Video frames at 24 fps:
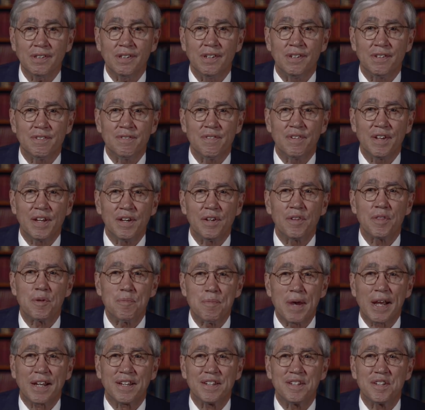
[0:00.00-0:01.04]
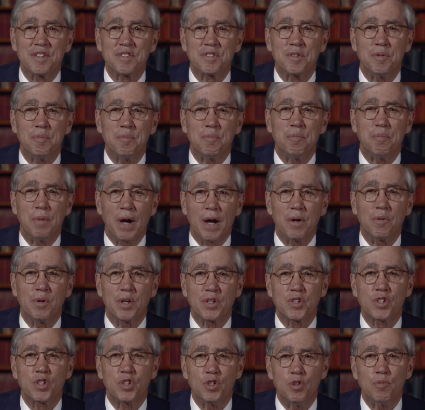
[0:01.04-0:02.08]
unveil the mechanism by
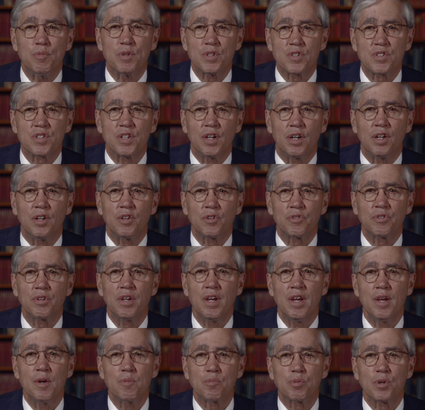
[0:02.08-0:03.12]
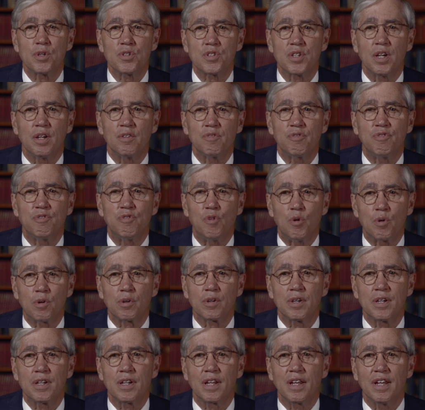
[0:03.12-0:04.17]
which human cells present
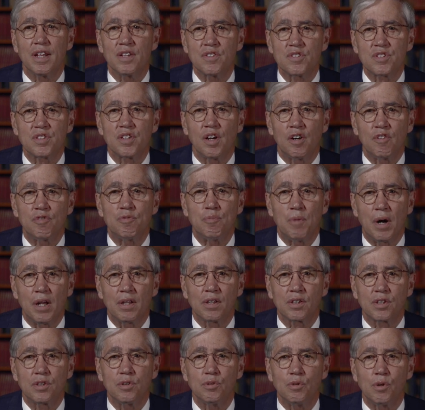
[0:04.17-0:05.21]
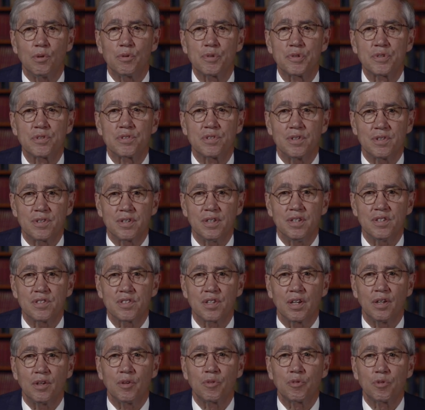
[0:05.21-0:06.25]
foreign and self molecules to T
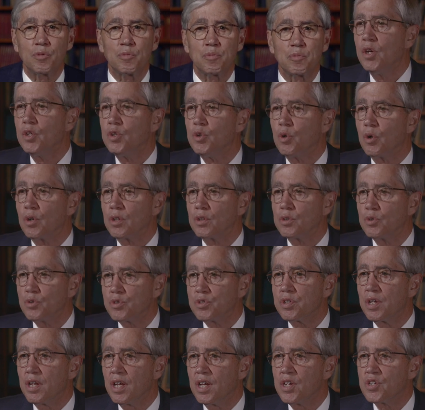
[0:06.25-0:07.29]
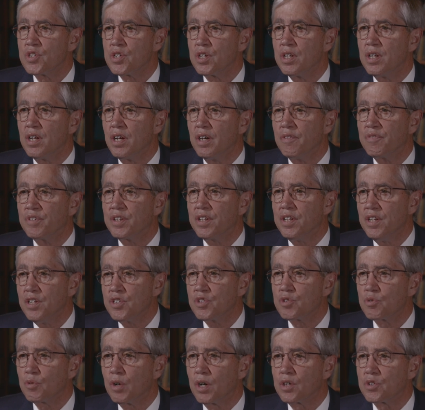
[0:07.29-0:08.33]
cells. Your elucidation of key
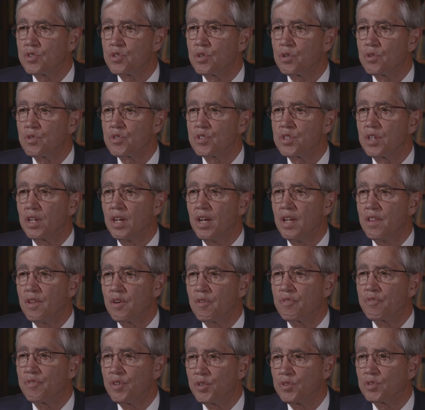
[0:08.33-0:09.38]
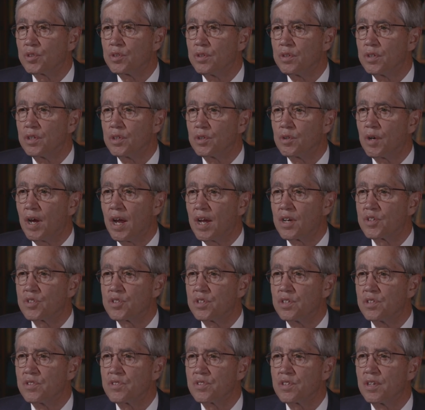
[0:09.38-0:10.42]
structures and their physical
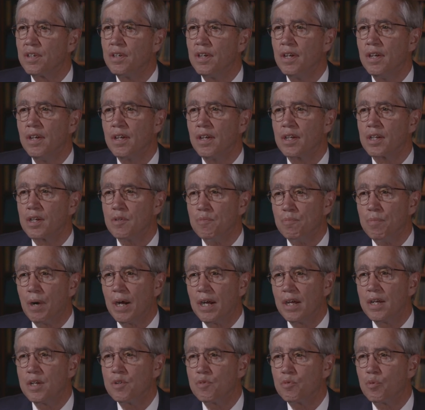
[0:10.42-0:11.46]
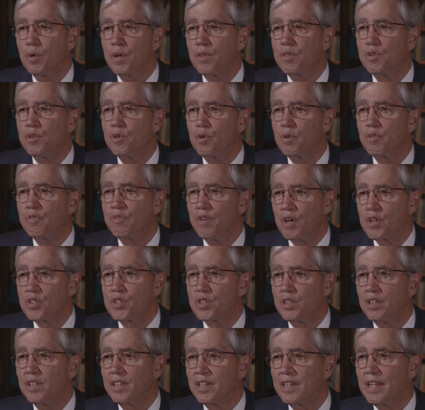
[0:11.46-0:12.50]
interactions, combined with your
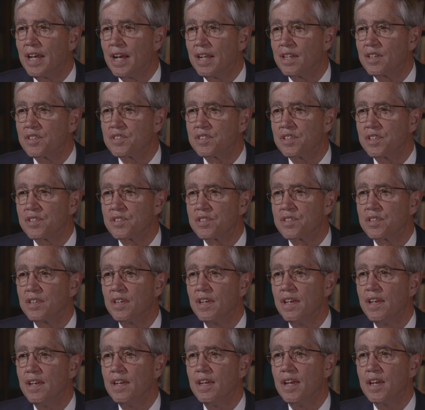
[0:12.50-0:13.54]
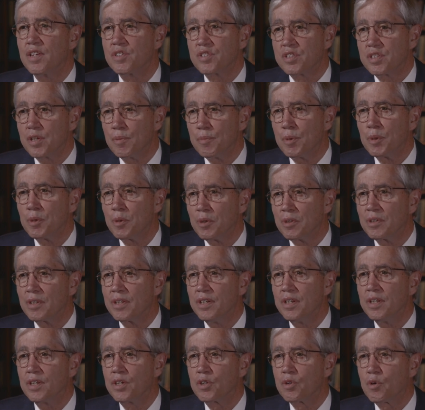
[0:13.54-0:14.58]
functional analysis, has
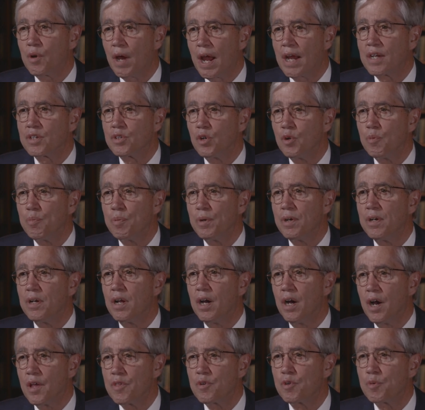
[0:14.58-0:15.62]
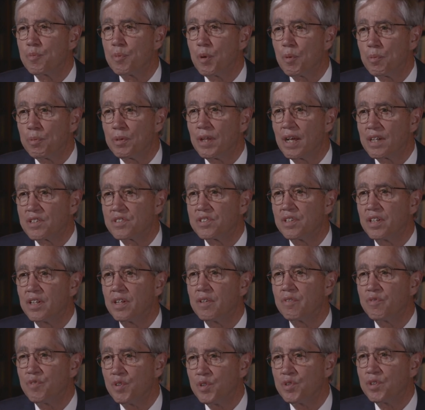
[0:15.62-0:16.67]
similarly cracked open other
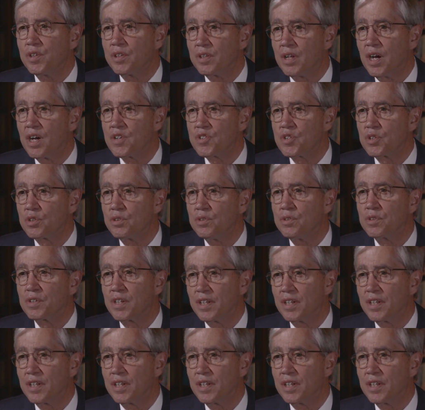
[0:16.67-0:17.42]
perplexing physiological